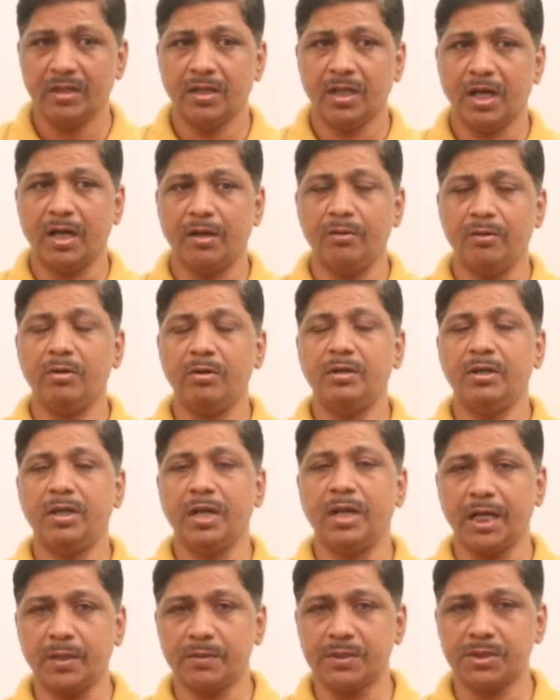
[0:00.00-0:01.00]
I would
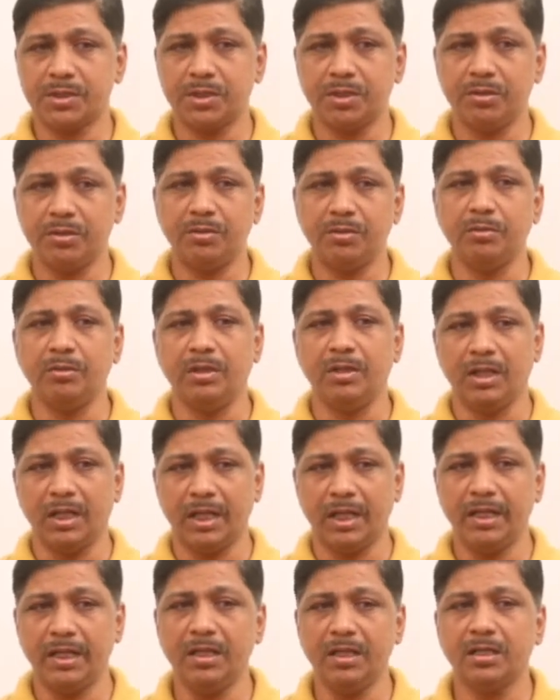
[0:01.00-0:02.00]
request you to
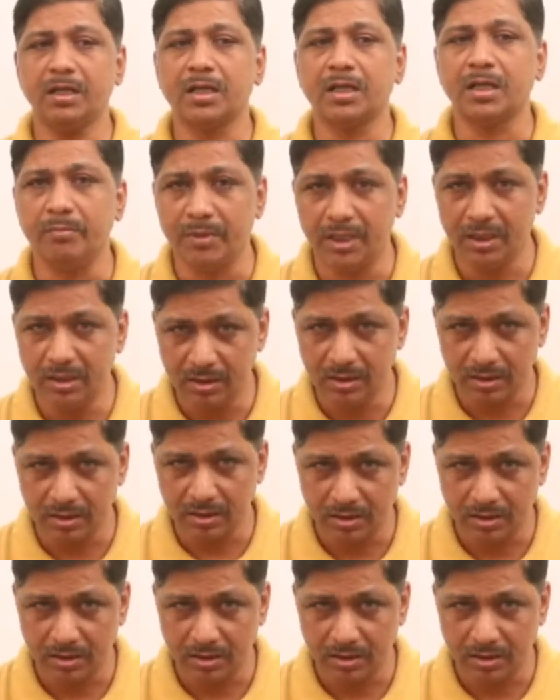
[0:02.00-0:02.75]
like, comment